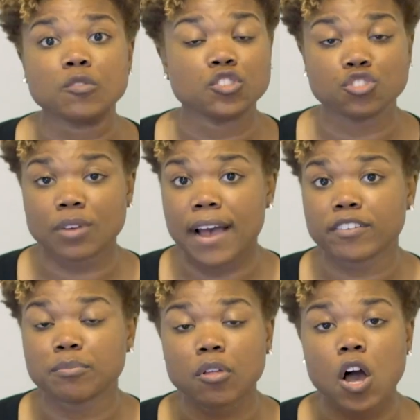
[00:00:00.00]

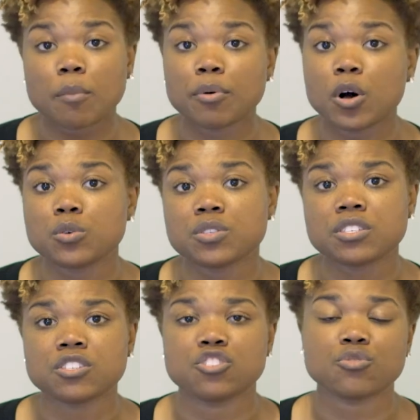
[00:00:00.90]
draft blog
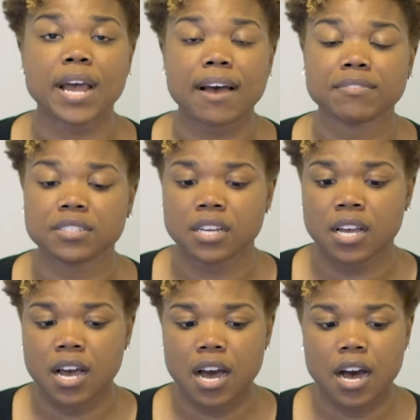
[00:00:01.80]
posts, to draft
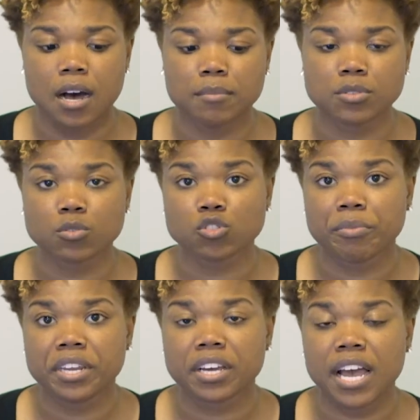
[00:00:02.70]
social
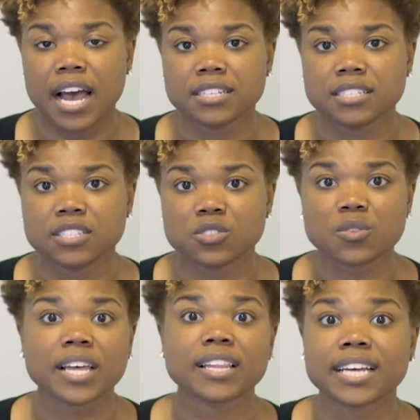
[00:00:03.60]
media content, so
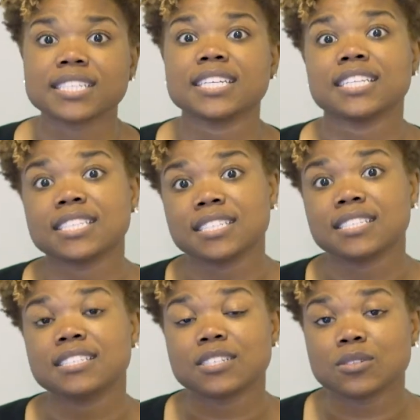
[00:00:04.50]
that, like I said, it's
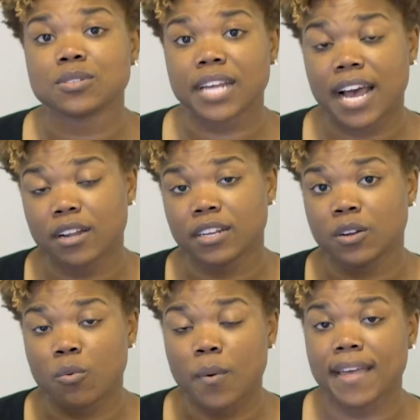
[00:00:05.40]
distilled down in
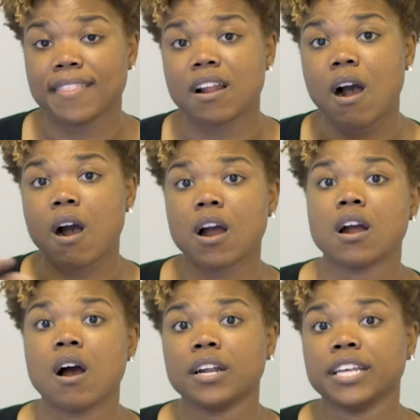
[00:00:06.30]
a way that
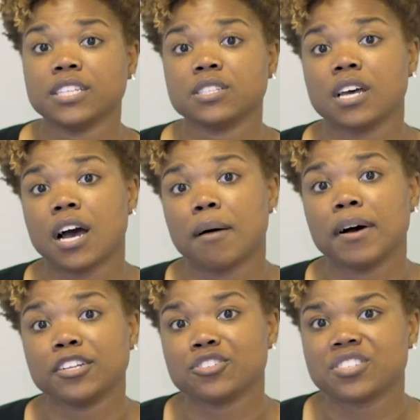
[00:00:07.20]
our audience
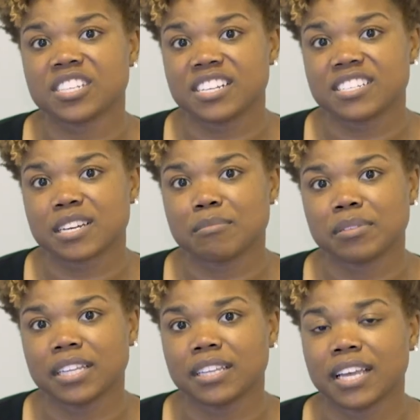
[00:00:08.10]
understands it
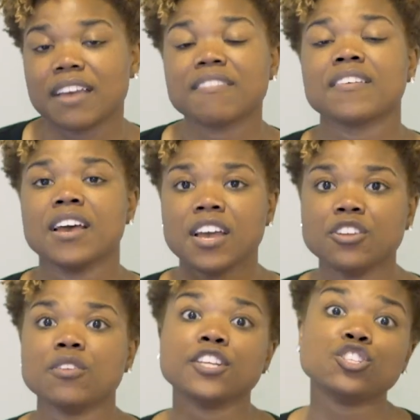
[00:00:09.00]
completely. If
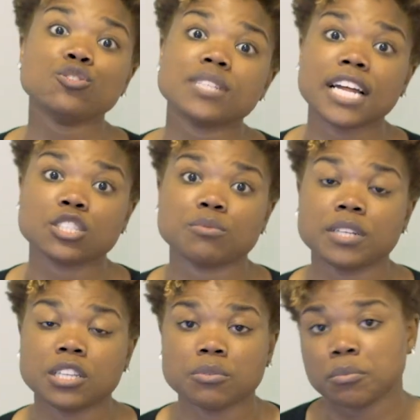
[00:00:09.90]
they choose not to
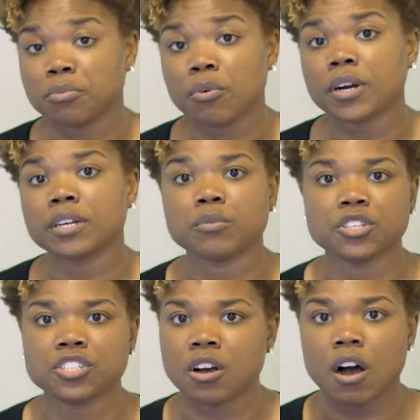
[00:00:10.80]
read the report,
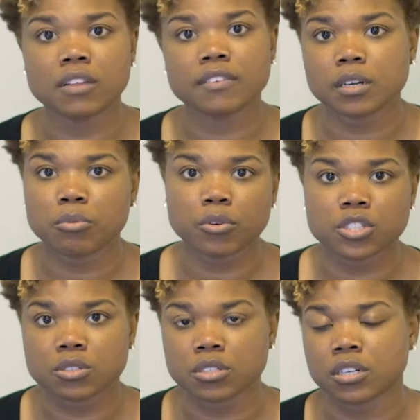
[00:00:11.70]
which all of our
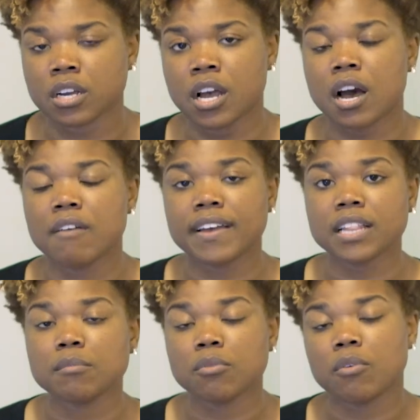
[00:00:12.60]
reports are
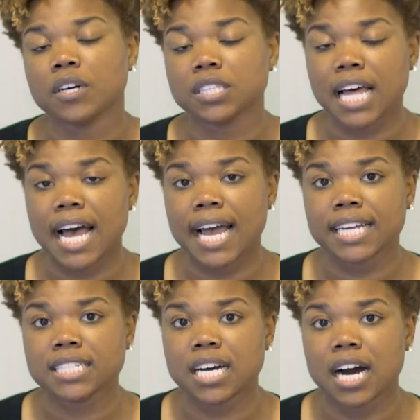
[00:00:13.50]
available
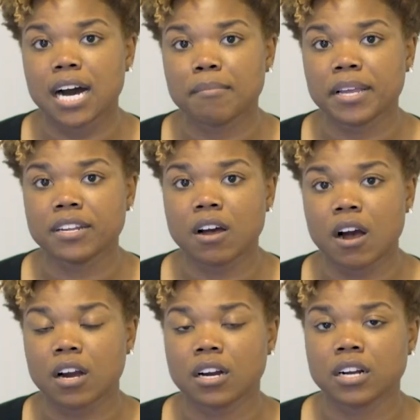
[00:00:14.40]
online on
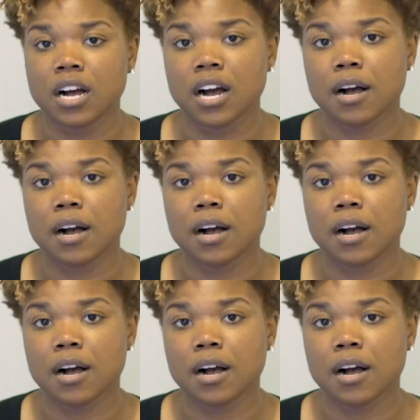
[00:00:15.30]
our